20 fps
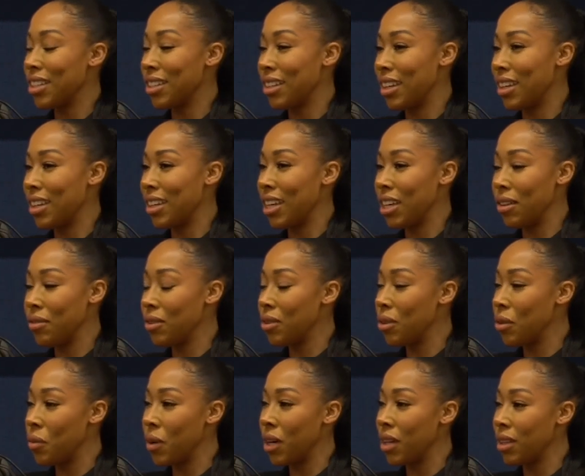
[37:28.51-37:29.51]
Like even
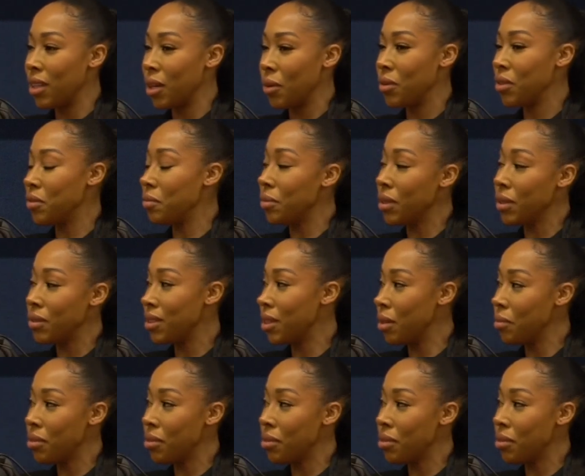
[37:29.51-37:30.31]
the way that we've built our